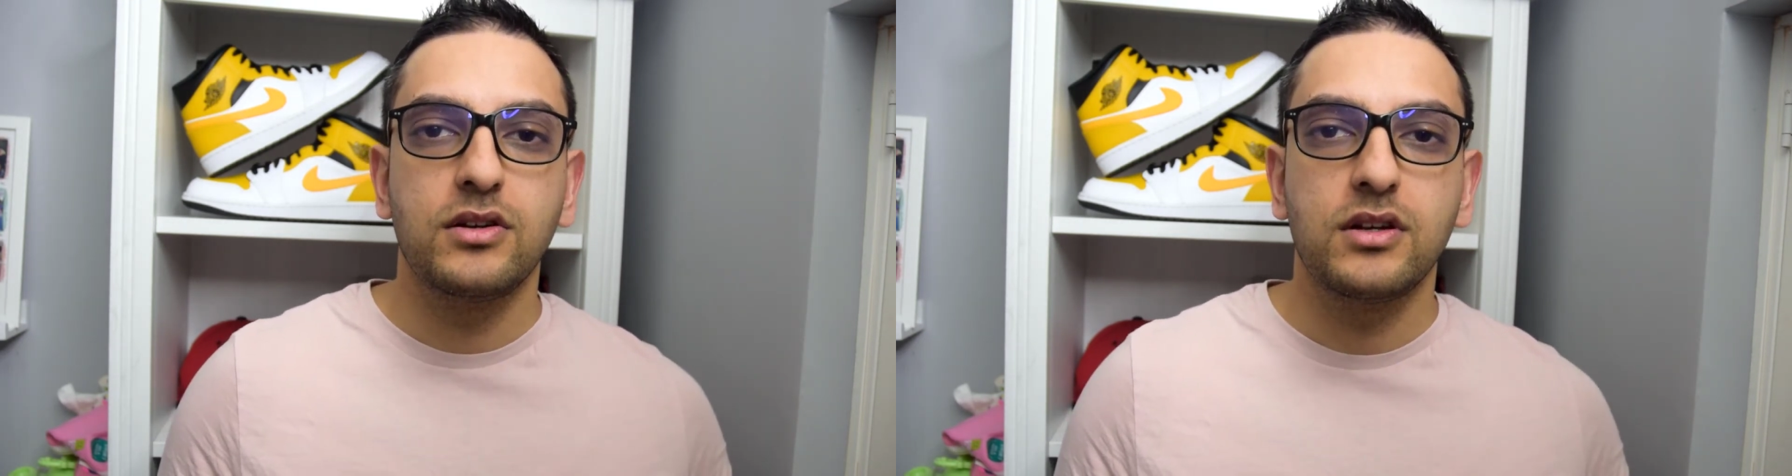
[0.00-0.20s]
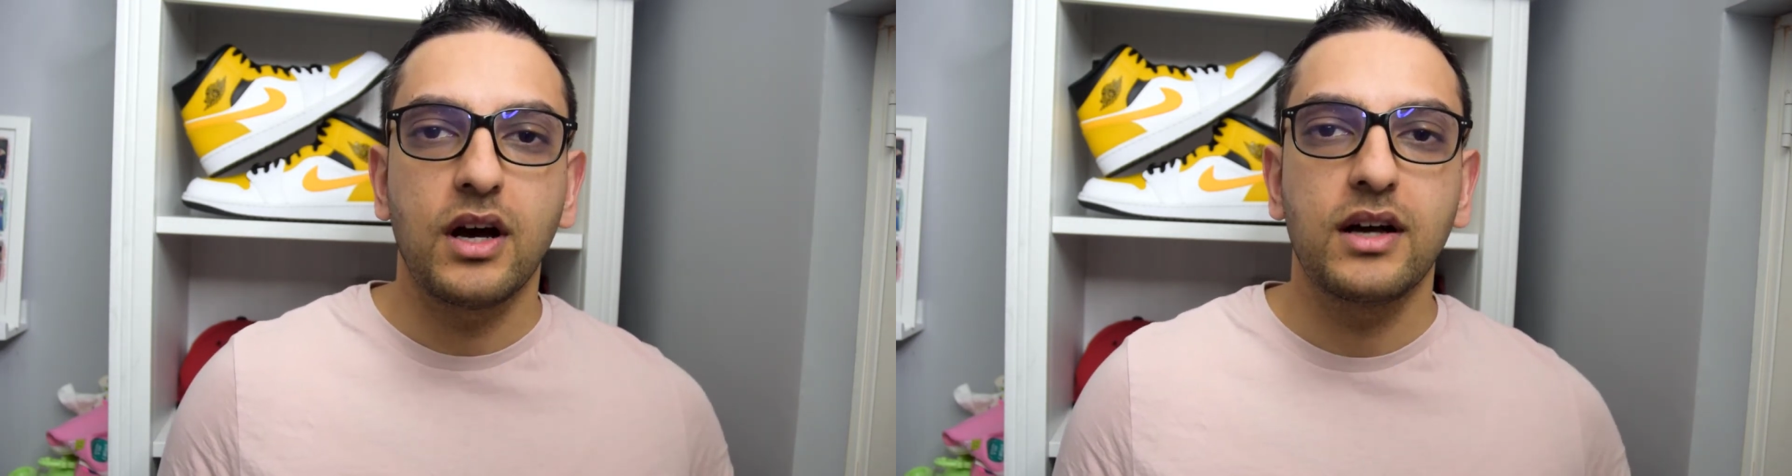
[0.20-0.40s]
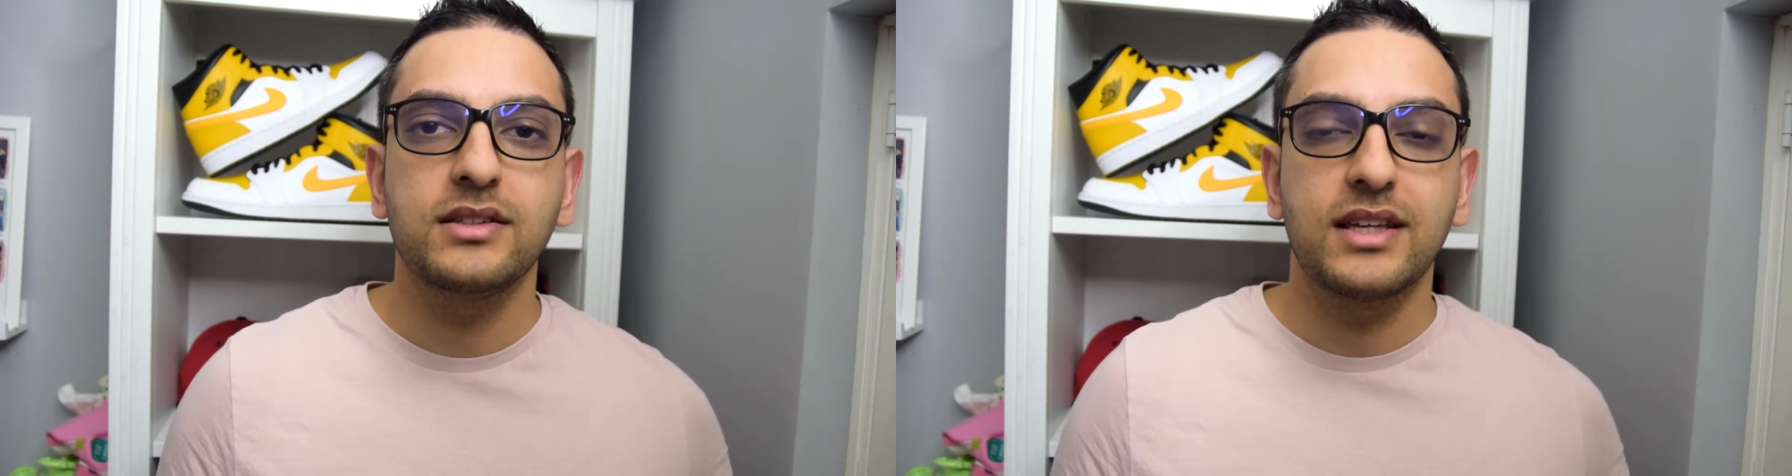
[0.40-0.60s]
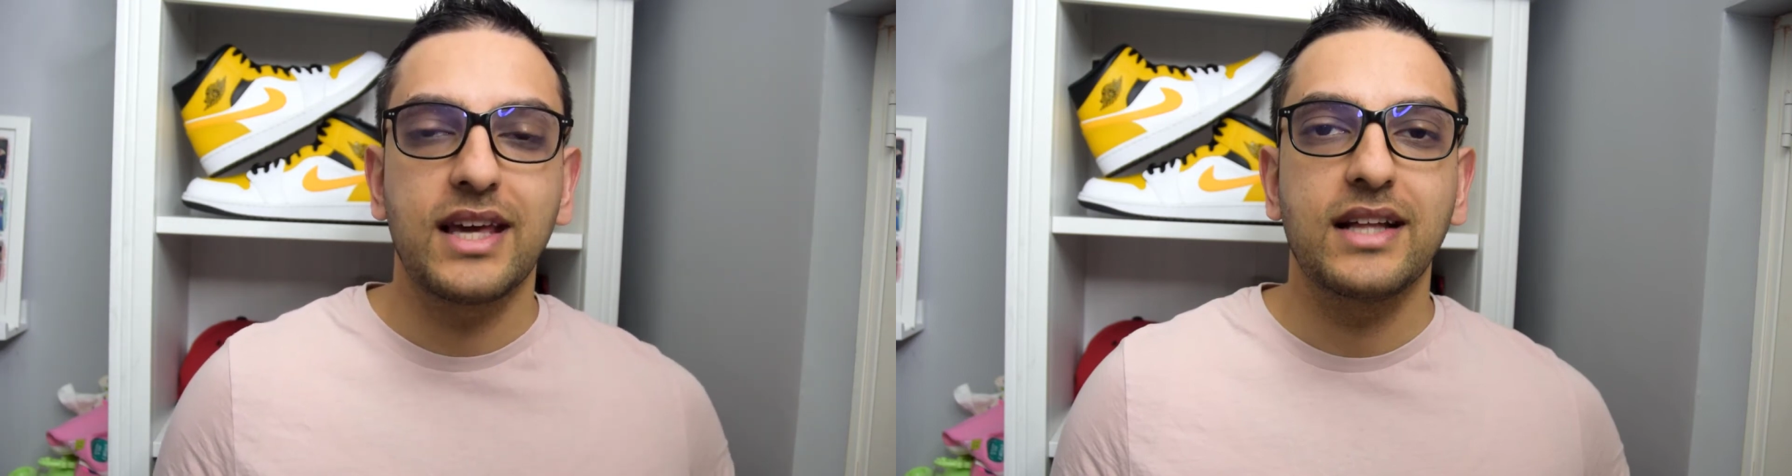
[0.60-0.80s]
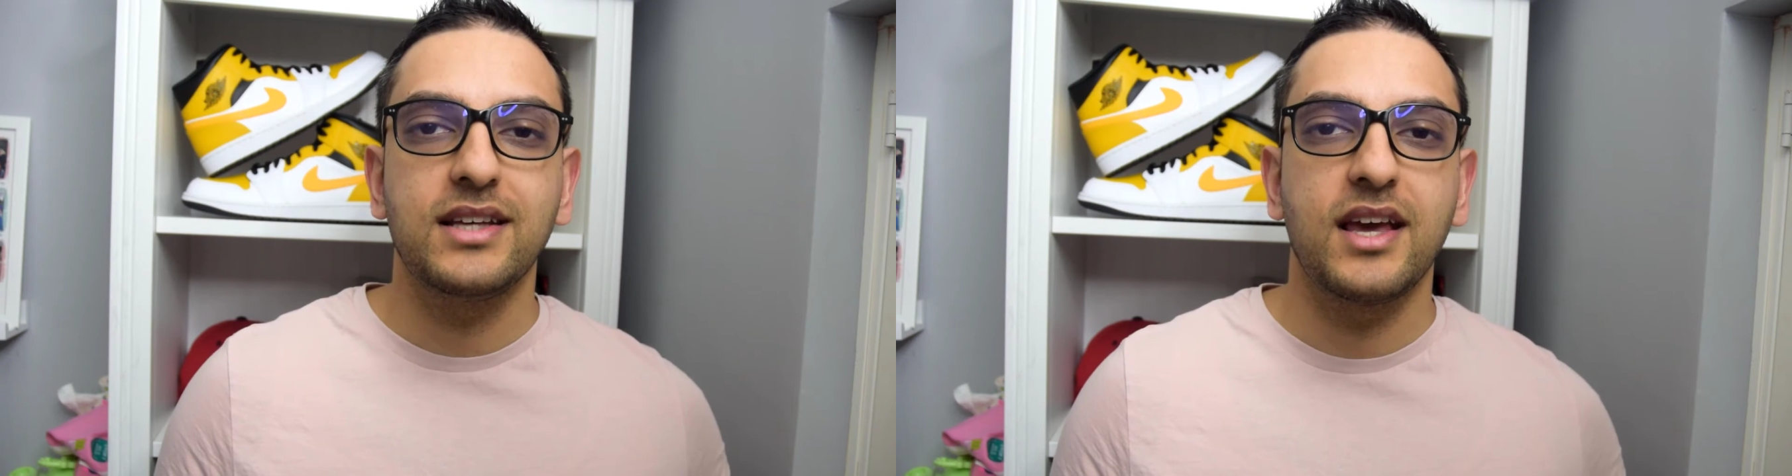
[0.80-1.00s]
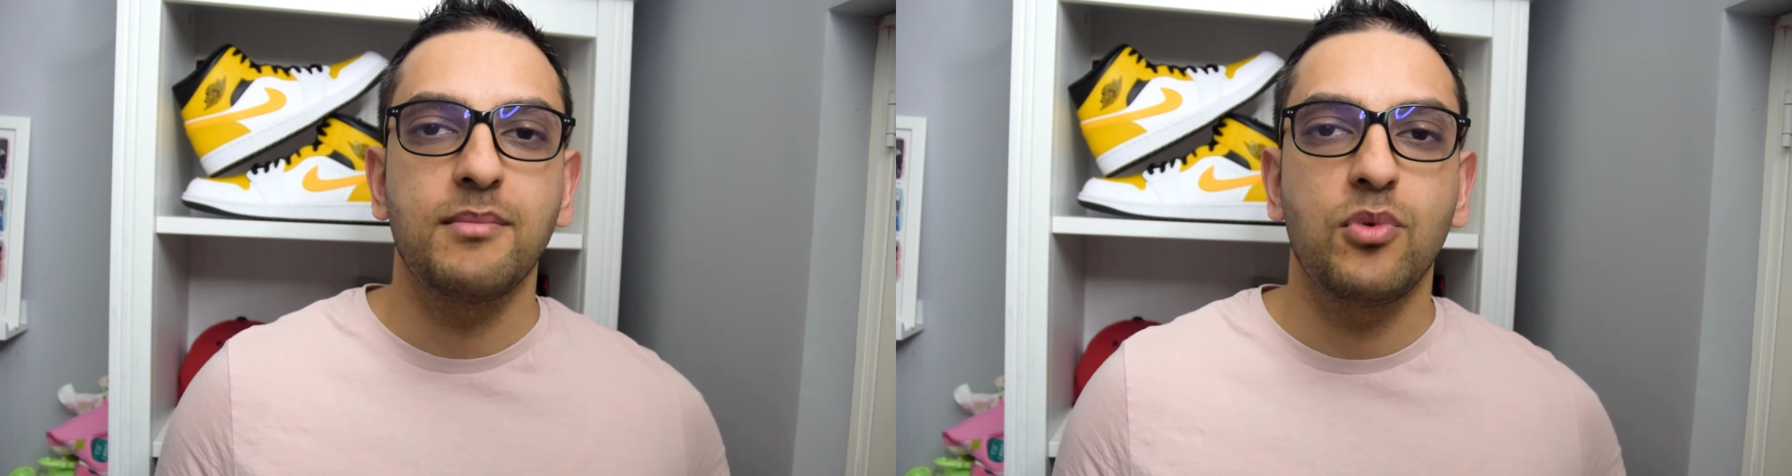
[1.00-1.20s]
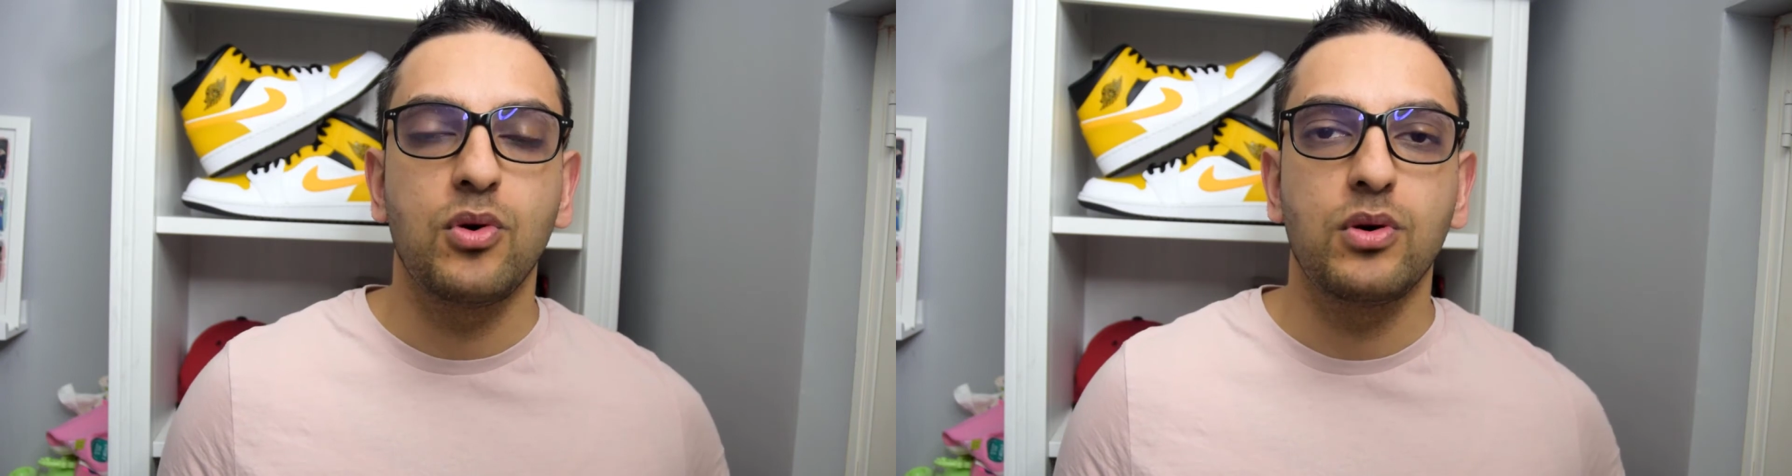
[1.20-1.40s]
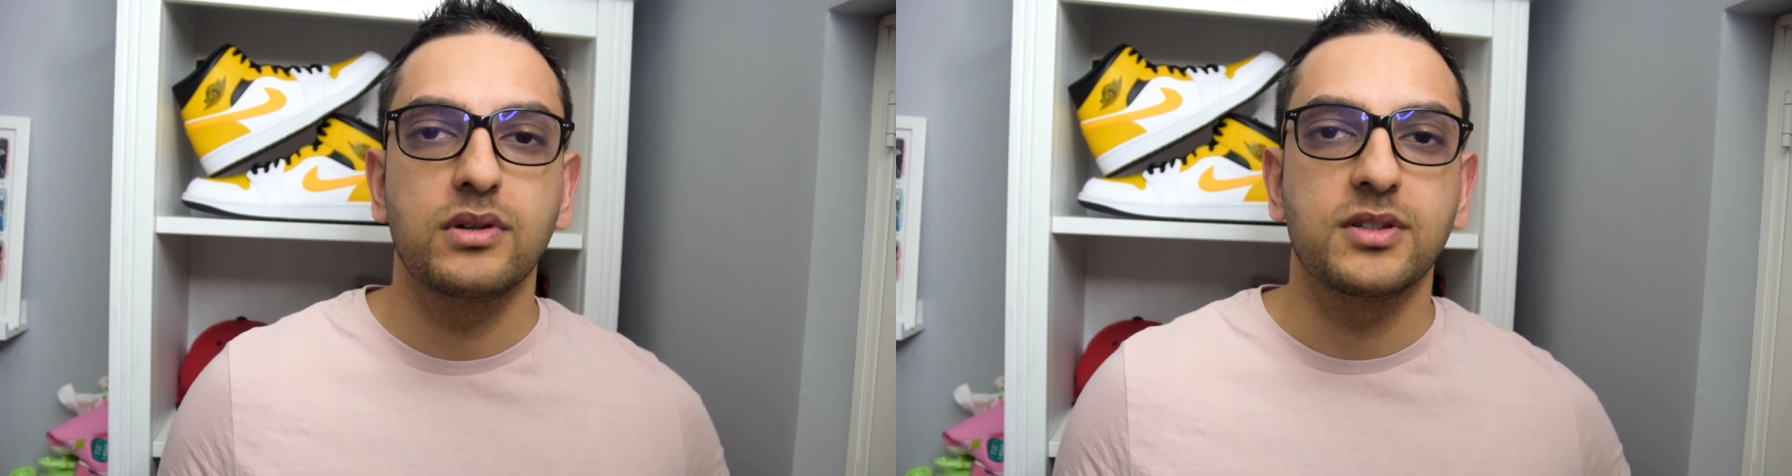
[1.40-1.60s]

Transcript: Does getting more